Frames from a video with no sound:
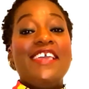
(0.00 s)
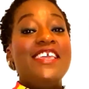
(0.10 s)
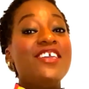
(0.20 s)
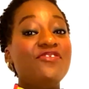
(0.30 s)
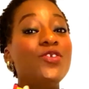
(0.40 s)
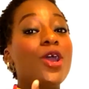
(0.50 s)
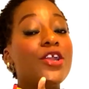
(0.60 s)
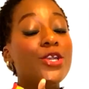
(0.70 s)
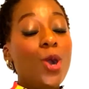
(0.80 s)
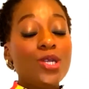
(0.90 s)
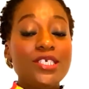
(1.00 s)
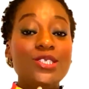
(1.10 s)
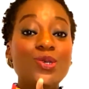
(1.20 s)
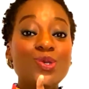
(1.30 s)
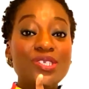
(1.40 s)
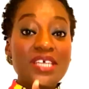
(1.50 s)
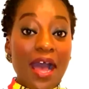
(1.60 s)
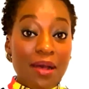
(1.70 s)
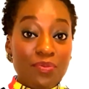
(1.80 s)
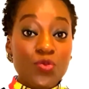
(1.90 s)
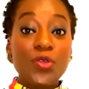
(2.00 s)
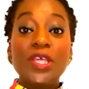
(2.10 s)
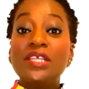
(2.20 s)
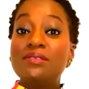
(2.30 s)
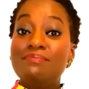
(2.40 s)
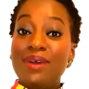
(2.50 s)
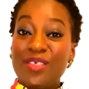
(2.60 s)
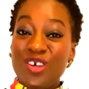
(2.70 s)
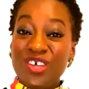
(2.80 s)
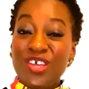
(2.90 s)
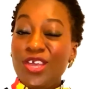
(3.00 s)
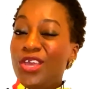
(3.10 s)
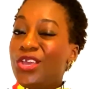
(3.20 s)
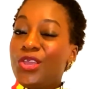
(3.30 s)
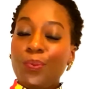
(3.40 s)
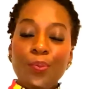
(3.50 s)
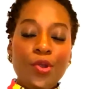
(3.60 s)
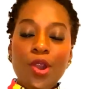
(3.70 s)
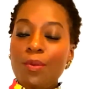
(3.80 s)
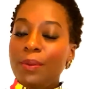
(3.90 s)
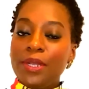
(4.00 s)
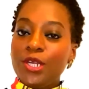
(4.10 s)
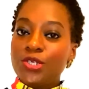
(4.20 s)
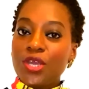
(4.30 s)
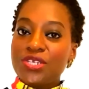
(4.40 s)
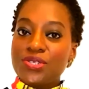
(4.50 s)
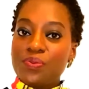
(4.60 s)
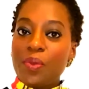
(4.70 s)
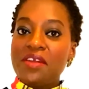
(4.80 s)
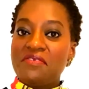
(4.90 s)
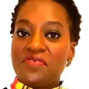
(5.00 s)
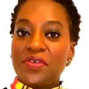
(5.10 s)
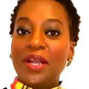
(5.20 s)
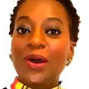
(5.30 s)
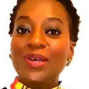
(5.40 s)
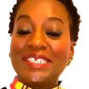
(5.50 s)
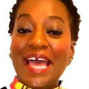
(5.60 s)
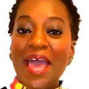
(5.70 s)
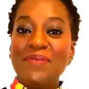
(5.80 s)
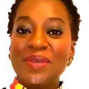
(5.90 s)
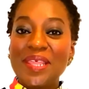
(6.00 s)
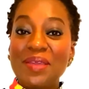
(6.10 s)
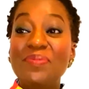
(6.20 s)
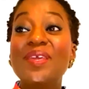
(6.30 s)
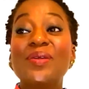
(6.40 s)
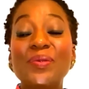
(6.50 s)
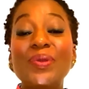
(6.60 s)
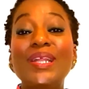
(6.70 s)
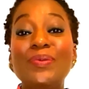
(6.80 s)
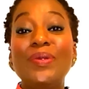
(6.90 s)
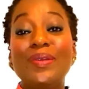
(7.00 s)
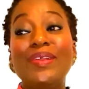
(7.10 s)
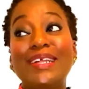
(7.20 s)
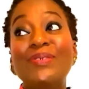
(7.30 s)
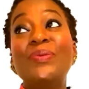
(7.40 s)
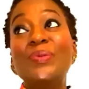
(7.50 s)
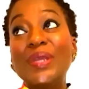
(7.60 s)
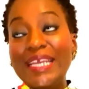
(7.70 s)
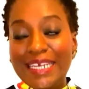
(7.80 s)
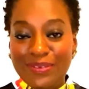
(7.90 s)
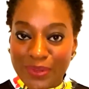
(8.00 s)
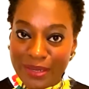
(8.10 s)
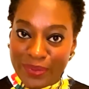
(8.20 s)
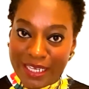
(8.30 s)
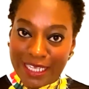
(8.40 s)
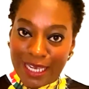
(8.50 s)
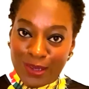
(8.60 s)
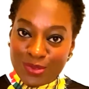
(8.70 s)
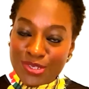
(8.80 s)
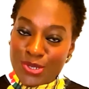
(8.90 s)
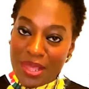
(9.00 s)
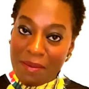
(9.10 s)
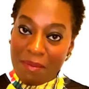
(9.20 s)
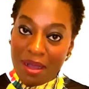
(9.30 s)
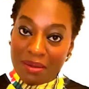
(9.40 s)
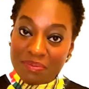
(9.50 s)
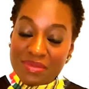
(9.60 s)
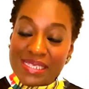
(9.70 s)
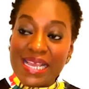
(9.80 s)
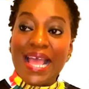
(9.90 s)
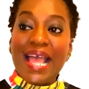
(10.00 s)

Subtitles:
If you are not in good terms with his mother, you're probably not going to spend a very long time with him. They're really close to their moms.